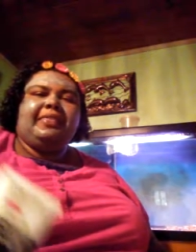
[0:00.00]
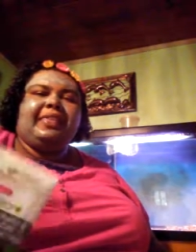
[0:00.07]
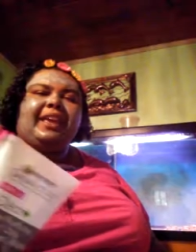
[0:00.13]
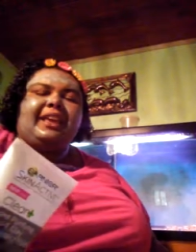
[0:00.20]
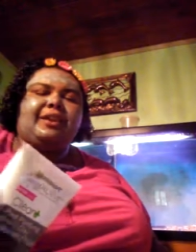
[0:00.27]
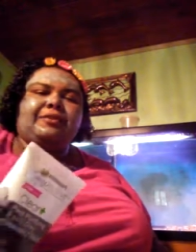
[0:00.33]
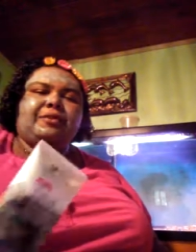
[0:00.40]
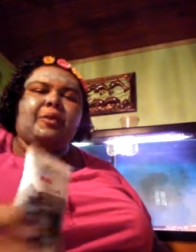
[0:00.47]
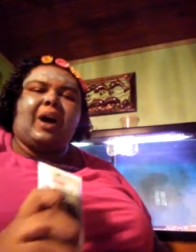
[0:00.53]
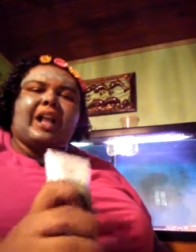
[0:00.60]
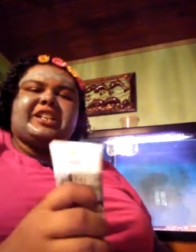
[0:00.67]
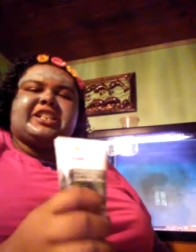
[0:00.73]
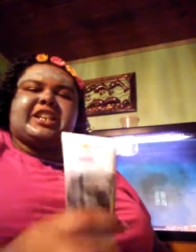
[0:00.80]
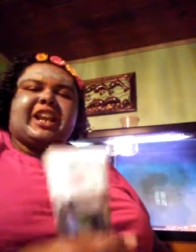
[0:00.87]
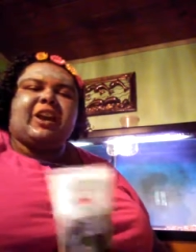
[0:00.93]
thank you for
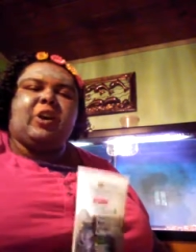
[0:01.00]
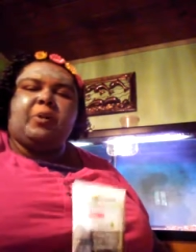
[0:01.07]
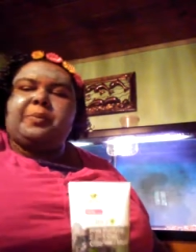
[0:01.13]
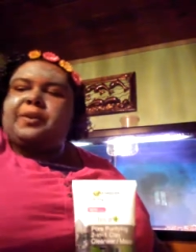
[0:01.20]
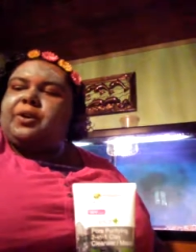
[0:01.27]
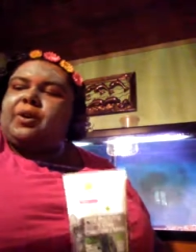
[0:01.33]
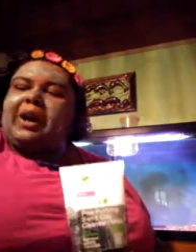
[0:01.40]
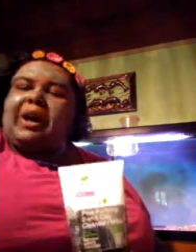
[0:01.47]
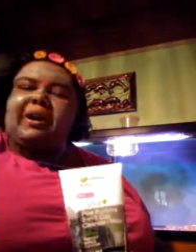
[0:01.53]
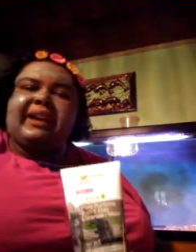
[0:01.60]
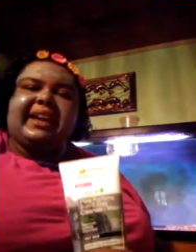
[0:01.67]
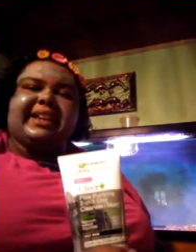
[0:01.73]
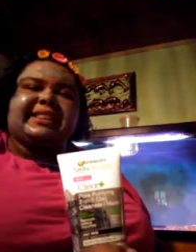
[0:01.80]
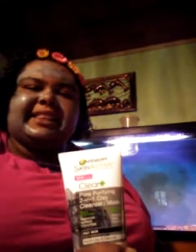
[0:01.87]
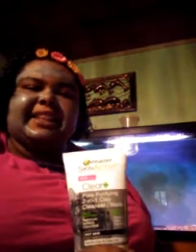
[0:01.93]
watching. I hope you go out
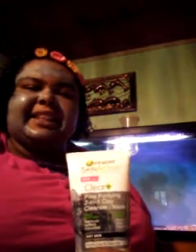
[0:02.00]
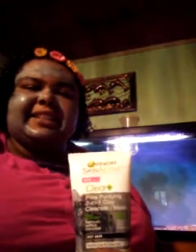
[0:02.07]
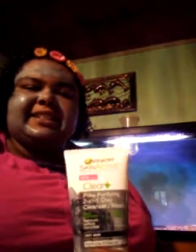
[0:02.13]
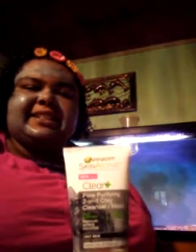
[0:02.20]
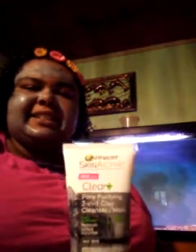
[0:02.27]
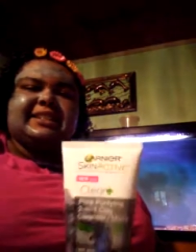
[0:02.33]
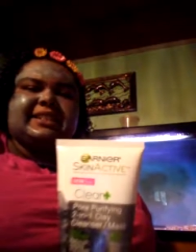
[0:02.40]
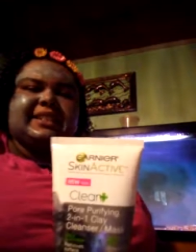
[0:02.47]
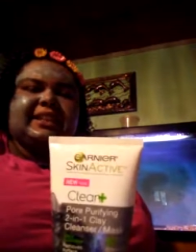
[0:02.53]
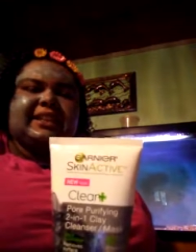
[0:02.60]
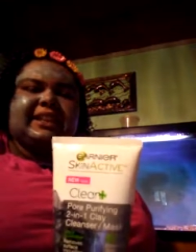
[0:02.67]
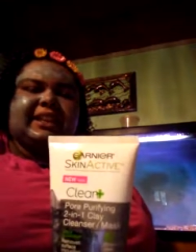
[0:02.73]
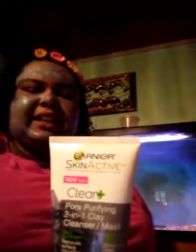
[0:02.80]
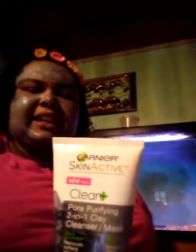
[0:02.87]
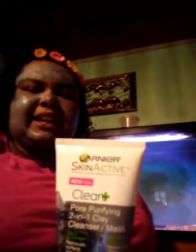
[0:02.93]
and get these.
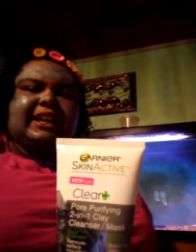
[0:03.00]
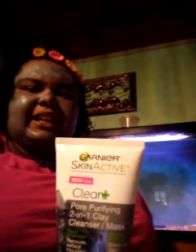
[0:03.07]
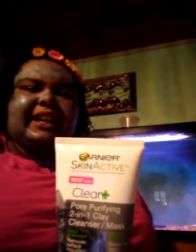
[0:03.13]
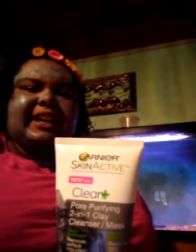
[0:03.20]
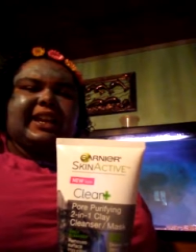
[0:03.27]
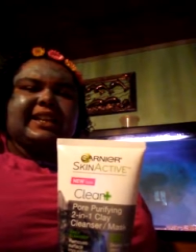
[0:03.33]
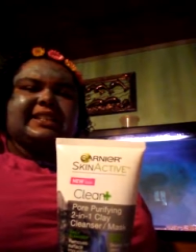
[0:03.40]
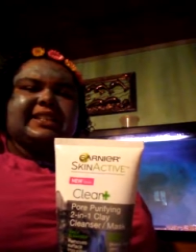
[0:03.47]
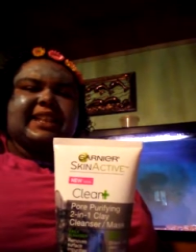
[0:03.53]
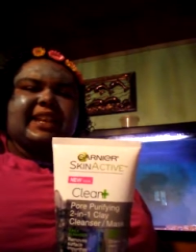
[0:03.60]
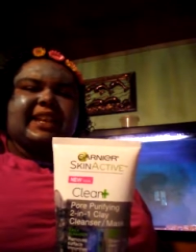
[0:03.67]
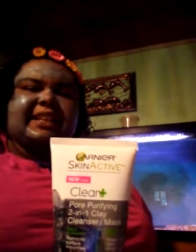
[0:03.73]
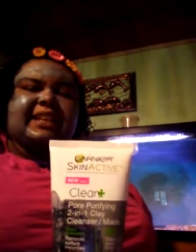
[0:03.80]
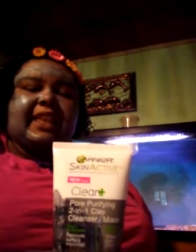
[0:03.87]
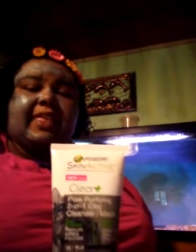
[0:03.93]
Like I
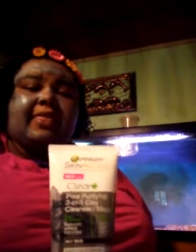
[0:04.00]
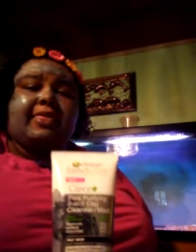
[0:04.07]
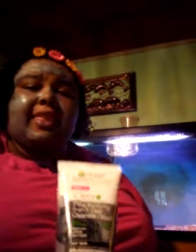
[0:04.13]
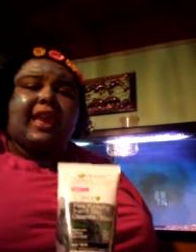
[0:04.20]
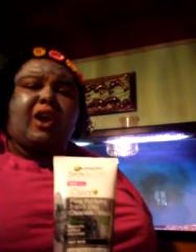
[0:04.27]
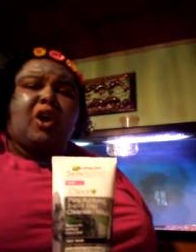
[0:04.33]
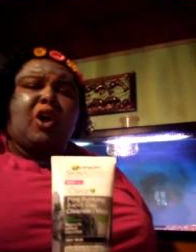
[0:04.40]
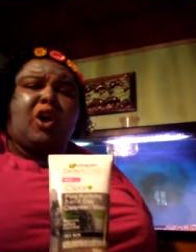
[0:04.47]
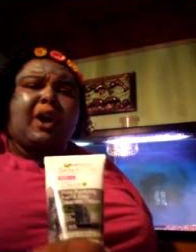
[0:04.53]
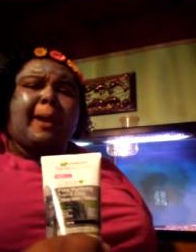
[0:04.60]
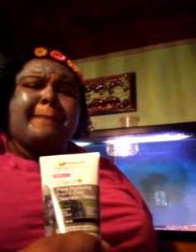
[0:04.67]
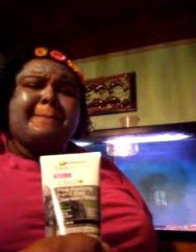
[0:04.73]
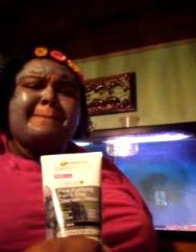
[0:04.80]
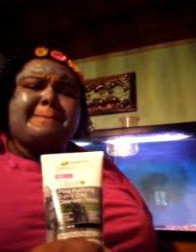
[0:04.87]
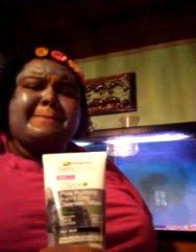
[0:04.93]
said, they are
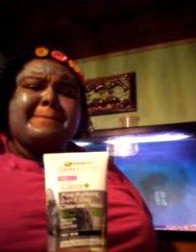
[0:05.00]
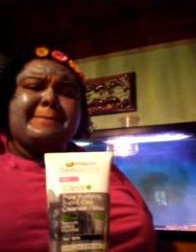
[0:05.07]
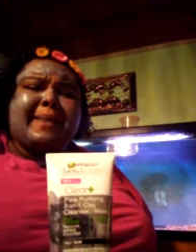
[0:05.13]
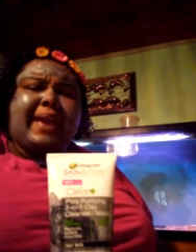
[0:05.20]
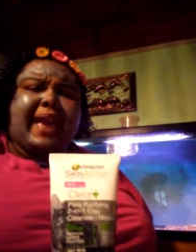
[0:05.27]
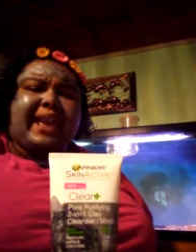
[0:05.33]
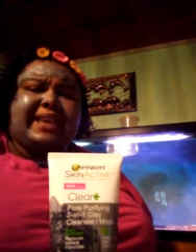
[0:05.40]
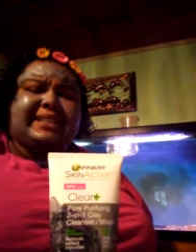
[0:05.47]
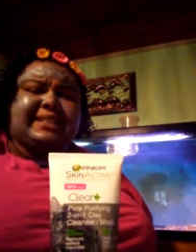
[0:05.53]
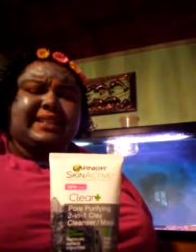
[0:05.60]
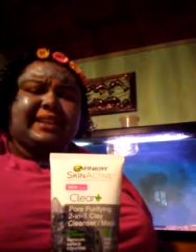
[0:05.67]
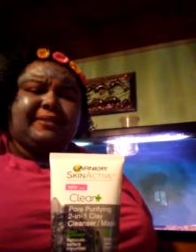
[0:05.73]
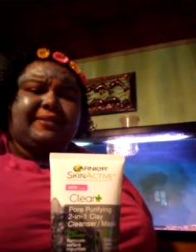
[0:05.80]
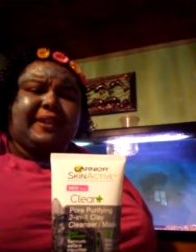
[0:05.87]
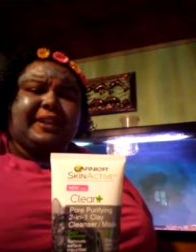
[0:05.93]

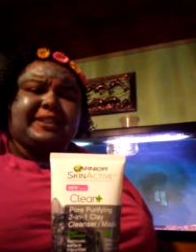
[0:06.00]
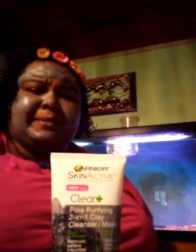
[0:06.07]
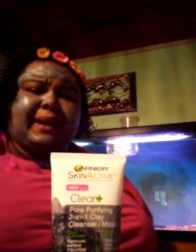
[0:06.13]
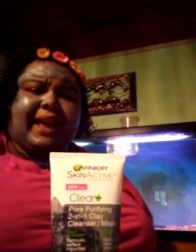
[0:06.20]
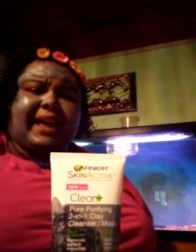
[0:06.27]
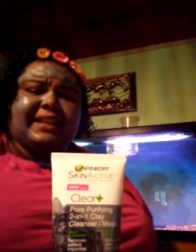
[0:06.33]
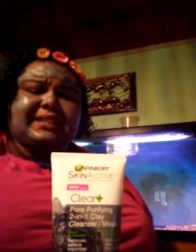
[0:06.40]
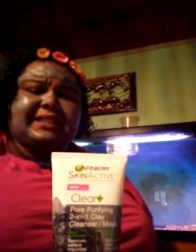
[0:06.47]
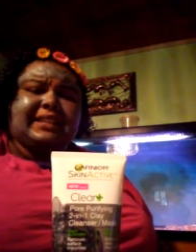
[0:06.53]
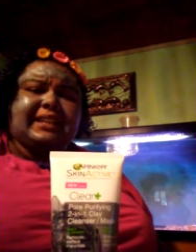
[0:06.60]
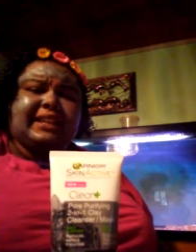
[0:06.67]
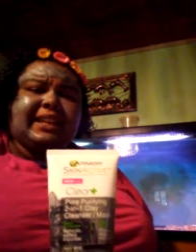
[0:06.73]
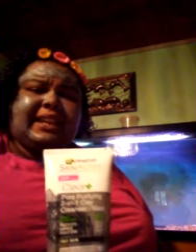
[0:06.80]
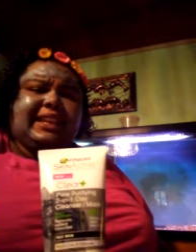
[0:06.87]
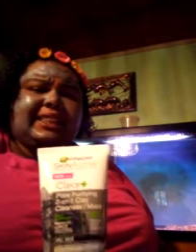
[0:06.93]
amazing face
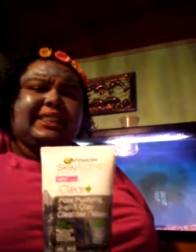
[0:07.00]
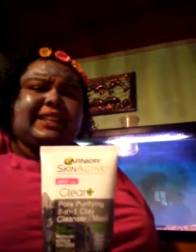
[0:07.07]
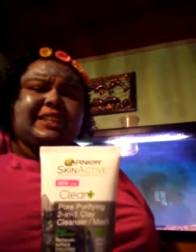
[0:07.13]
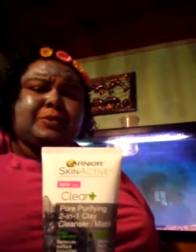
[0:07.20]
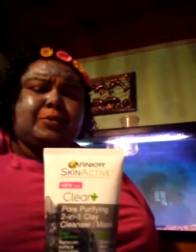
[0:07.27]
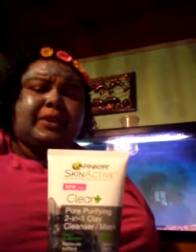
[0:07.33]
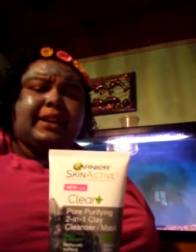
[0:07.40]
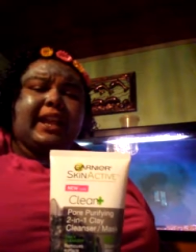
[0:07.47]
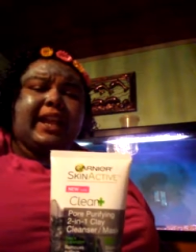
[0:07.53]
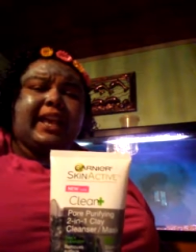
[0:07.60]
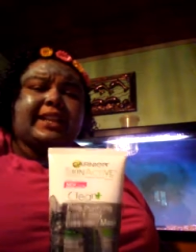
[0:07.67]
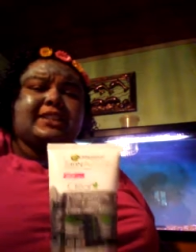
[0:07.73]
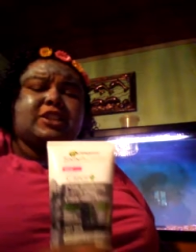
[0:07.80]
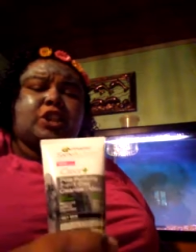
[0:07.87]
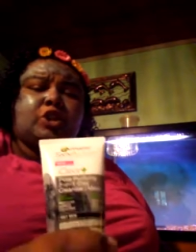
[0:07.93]
masks. This one
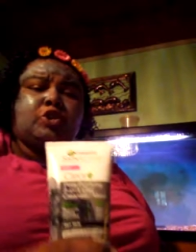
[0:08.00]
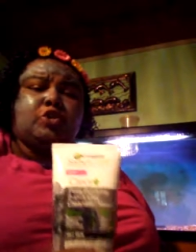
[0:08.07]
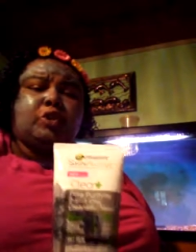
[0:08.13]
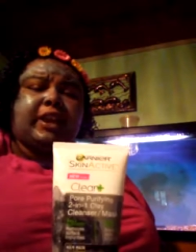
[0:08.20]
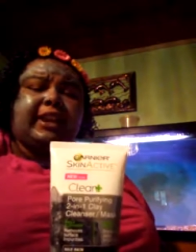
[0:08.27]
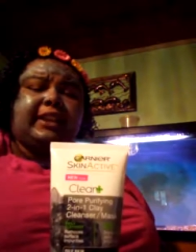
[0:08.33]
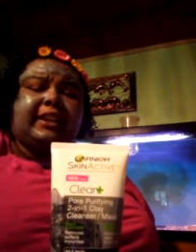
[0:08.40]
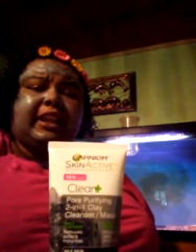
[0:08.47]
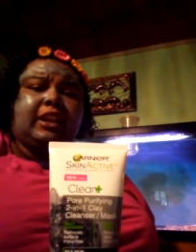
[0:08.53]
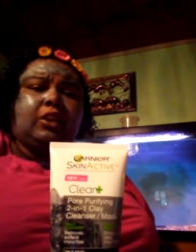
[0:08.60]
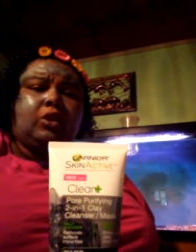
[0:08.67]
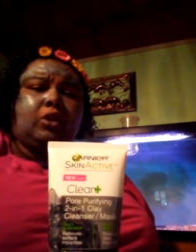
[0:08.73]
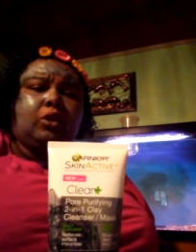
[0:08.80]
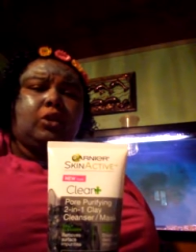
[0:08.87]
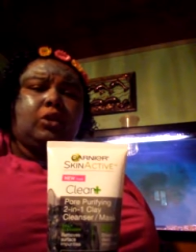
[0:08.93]
has a great
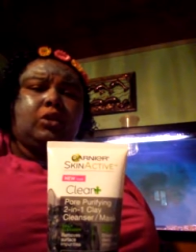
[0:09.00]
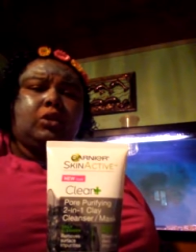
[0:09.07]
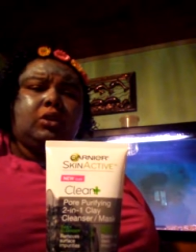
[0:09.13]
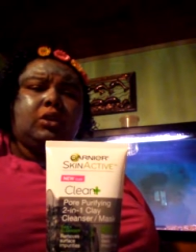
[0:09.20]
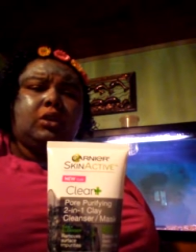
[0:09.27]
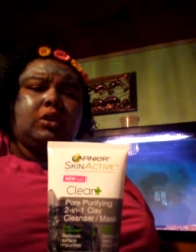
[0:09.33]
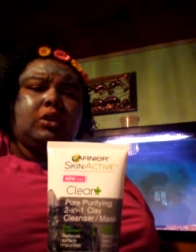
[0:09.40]
tingle,